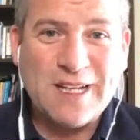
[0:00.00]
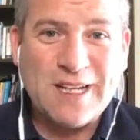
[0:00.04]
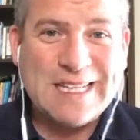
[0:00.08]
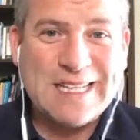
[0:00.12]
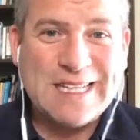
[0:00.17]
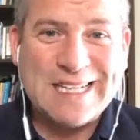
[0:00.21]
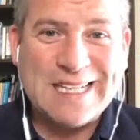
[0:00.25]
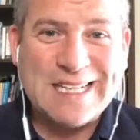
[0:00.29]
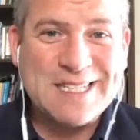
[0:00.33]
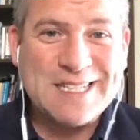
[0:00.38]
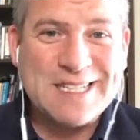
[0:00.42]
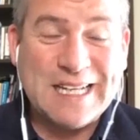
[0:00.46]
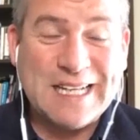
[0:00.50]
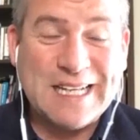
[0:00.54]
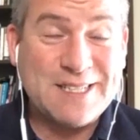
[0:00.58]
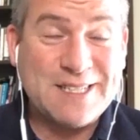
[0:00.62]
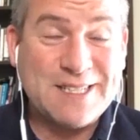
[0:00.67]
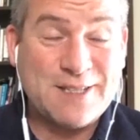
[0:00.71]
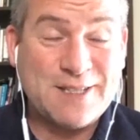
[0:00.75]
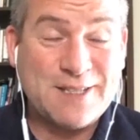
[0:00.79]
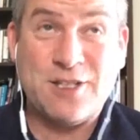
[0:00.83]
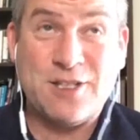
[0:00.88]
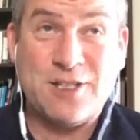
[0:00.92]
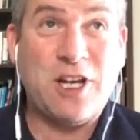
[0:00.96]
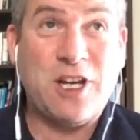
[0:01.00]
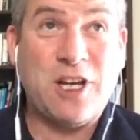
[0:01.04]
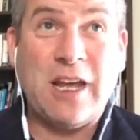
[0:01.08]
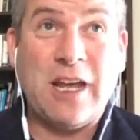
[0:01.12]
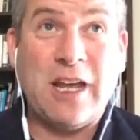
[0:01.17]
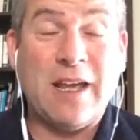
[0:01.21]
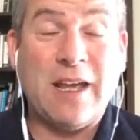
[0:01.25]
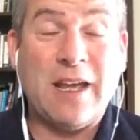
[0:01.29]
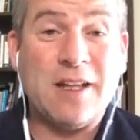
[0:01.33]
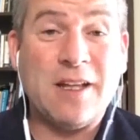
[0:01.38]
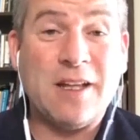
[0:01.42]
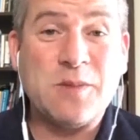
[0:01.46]
It's the
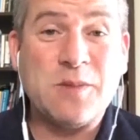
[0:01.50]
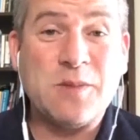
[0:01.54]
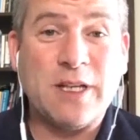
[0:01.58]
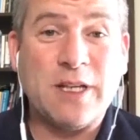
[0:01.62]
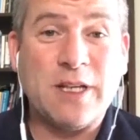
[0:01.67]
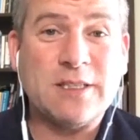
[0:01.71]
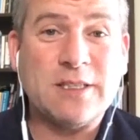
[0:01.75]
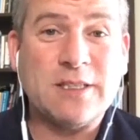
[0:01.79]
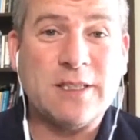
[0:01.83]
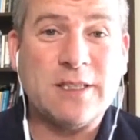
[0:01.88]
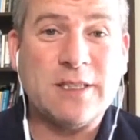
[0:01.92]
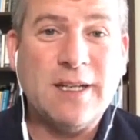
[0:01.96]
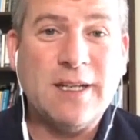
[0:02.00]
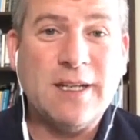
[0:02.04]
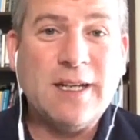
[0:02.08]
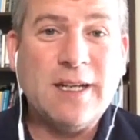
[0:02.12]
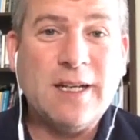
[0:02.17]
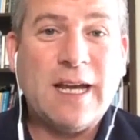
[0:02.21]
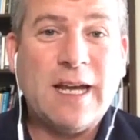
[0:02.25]
GAA at its best.